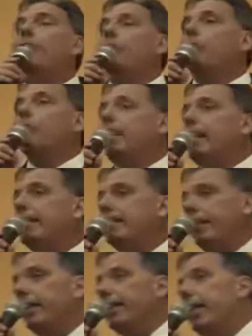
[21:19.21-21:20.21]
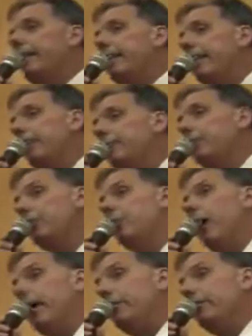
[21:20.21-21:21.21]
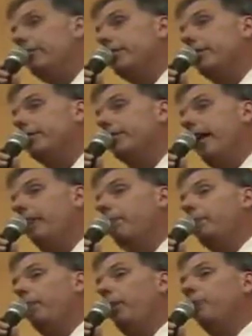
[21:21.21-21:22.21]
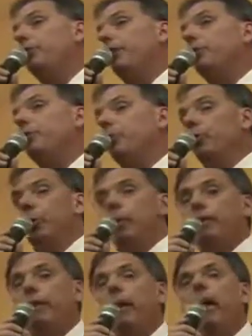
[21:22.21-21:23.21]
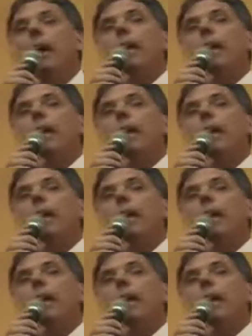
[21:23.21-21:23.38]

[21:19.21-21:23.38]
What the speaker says: The reason that these 2 agencies have proposed this rule